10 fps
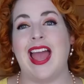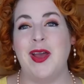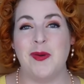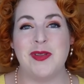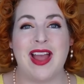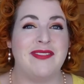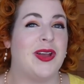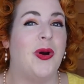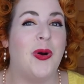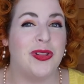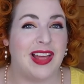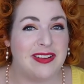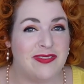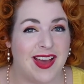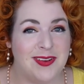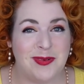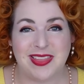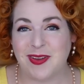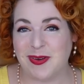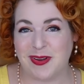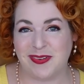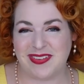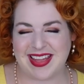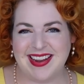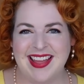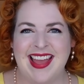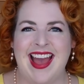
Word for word: I hope you're having a whole lot of fun with CocoVid.